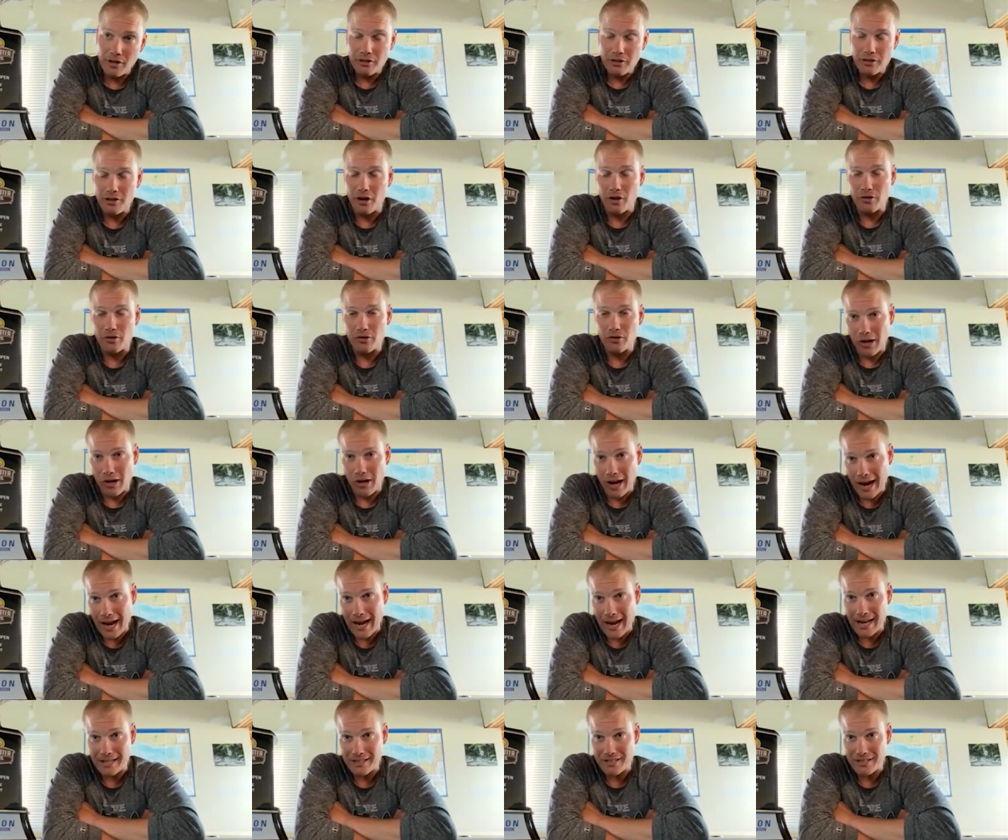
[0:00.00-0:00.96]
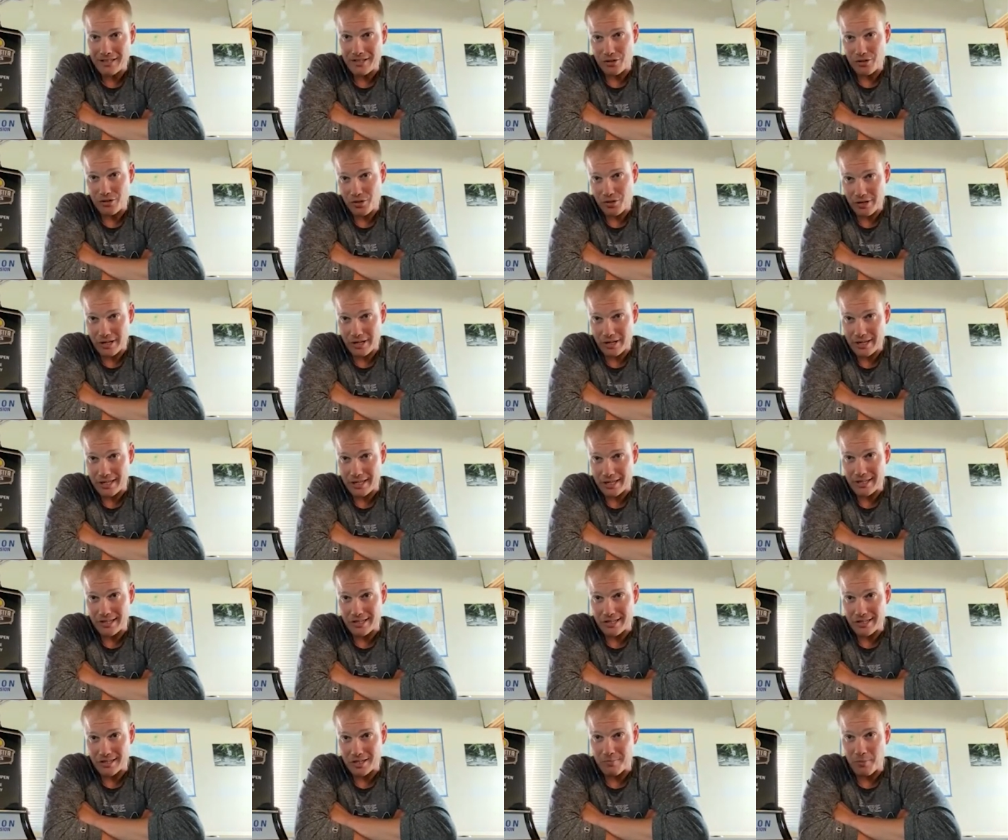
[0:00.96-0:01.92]
you know, grass and
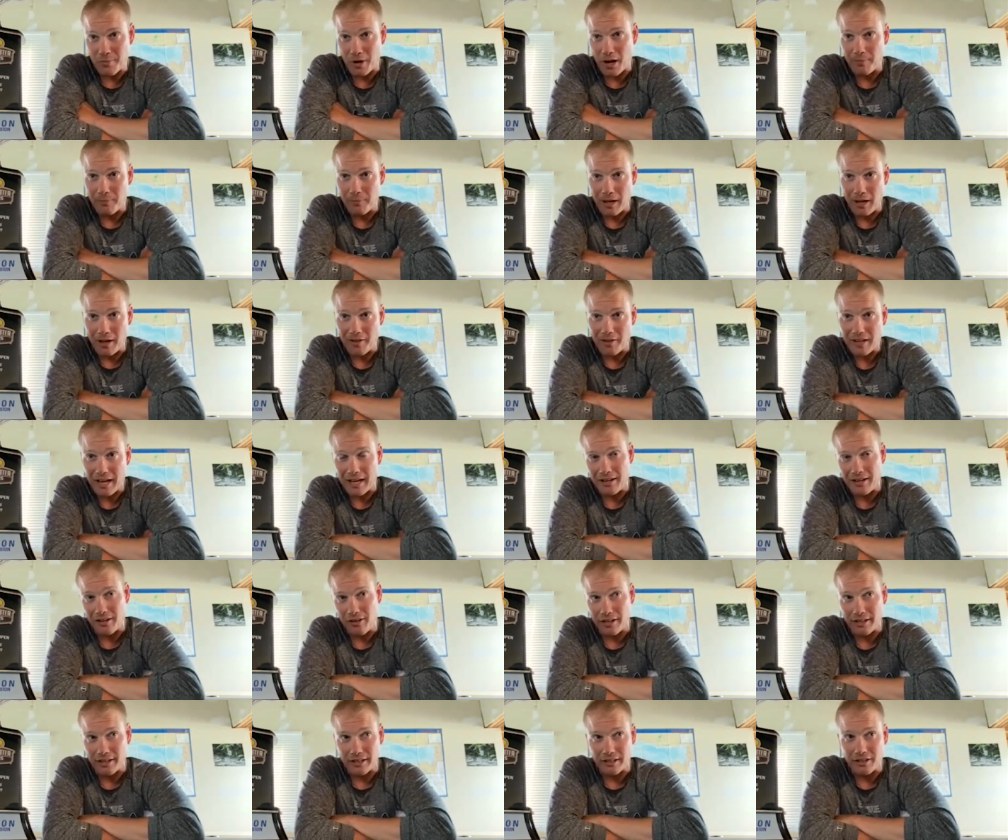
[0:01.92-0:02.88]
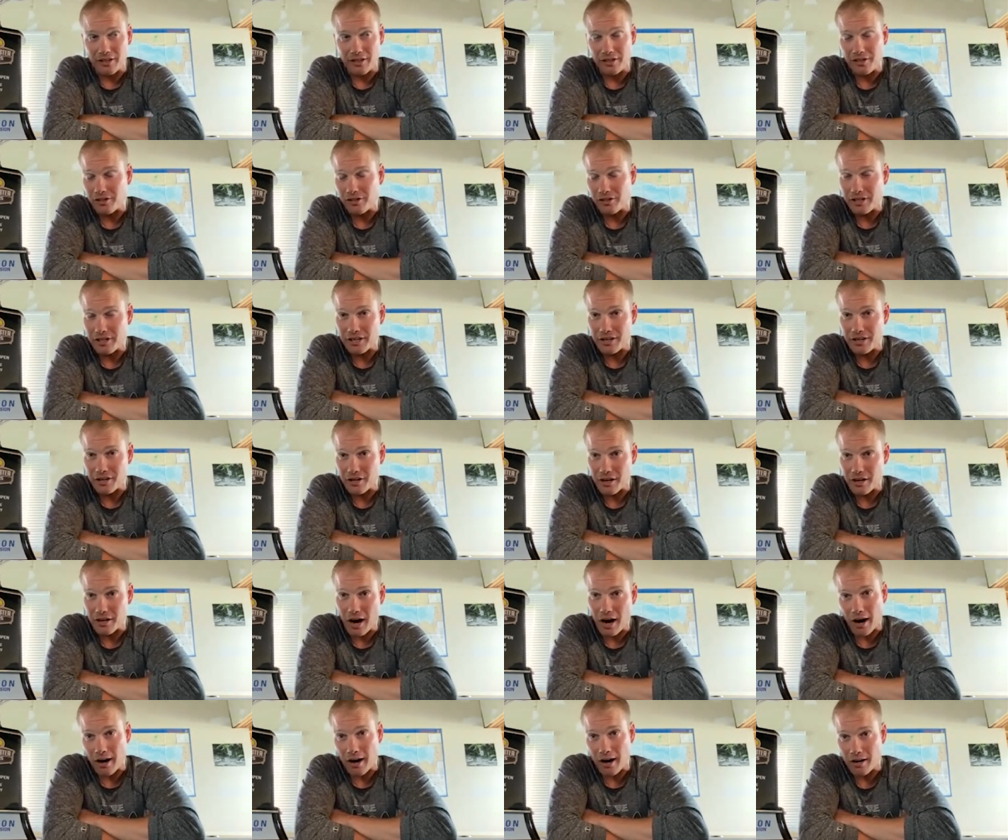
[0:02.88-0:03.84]
trees and smallmouth kind of like a
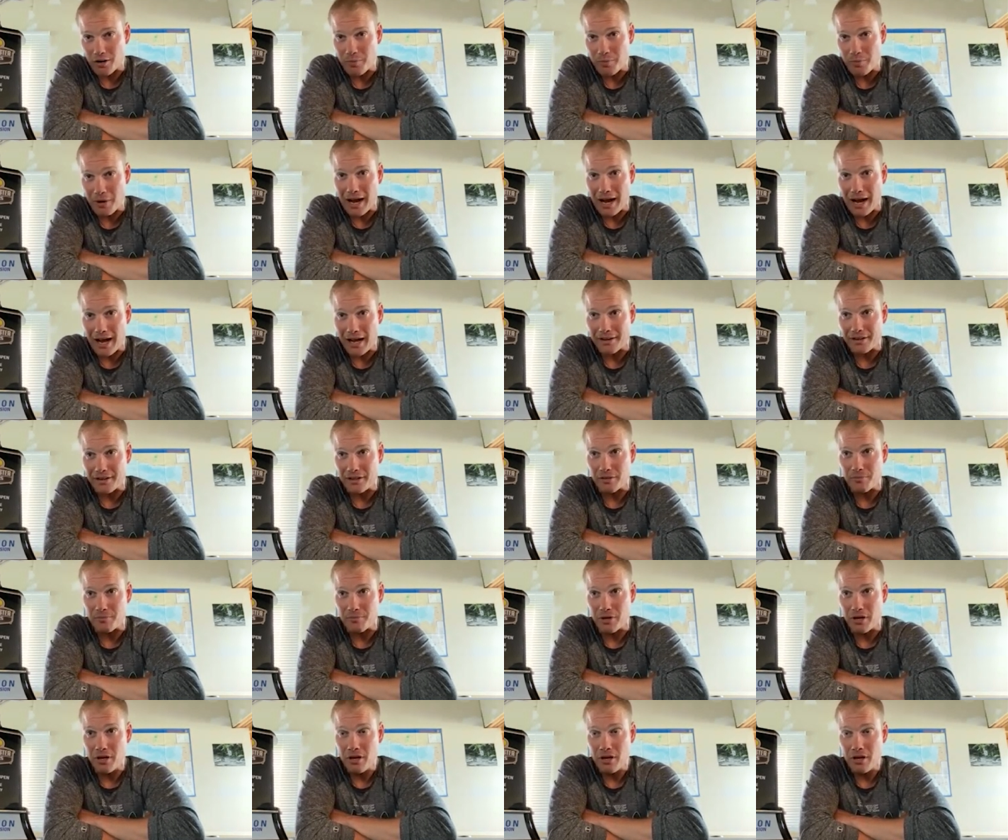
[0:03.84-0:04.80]
clear, hard bottom,